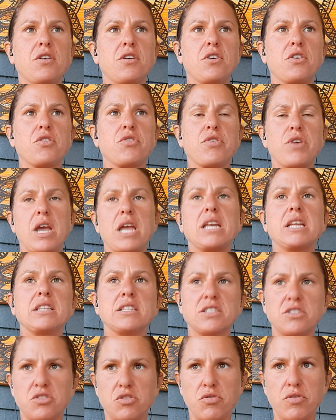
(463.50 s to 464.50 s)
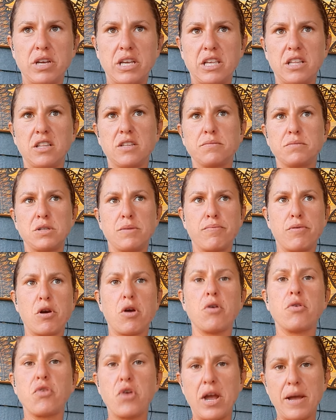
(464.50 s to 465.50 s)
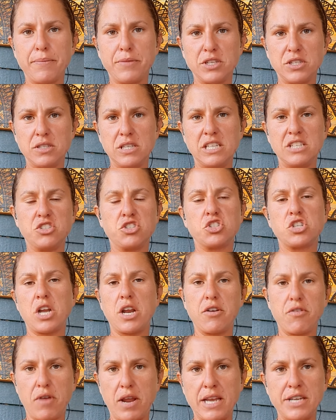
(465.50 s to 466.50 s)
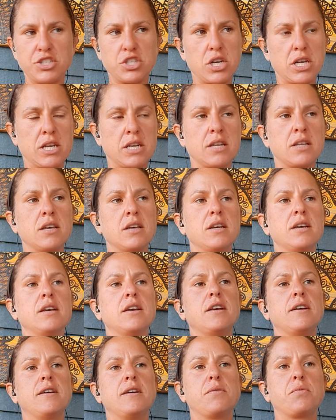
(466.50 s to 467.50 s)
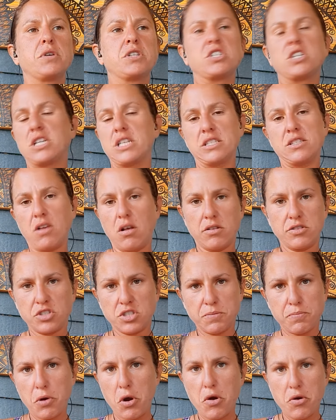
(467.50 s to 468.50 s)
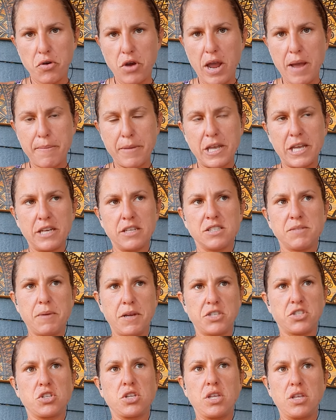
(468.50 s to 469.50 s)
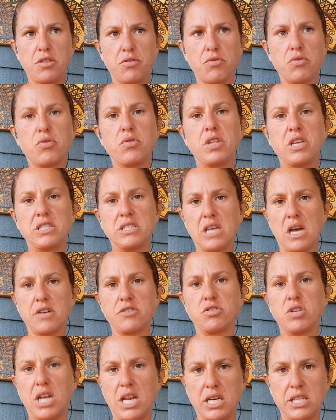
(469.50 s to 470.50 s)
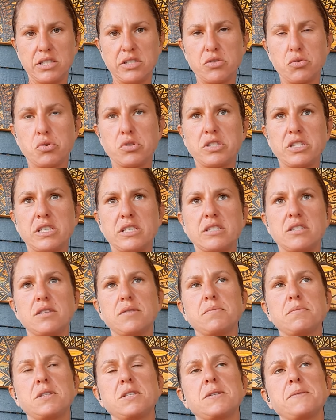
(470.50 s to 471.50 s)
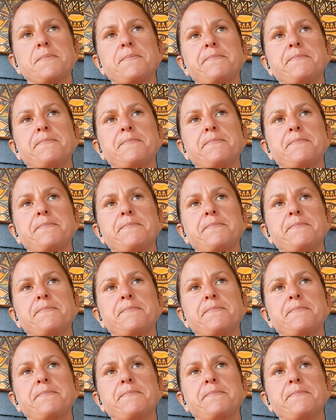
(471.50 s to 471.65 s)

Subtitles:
creating this curriculum to program each generation, which it is all just programming, especially through the indoctrinated school systems.